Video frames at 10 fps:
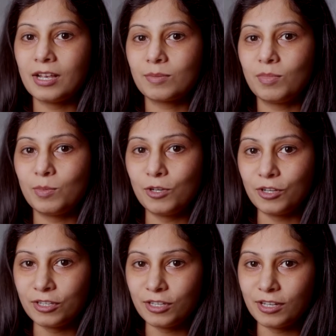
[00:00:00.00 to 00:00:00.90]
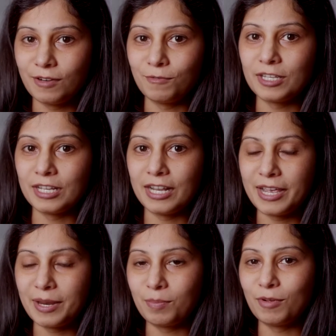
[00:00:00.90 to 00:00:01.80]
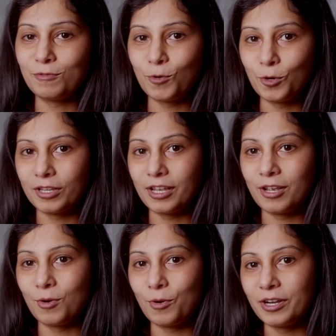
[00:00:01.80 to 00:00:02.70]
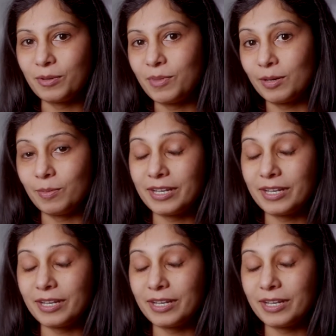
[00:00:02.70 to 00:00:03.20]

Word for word: ask people to consider Invisalign before they go into metal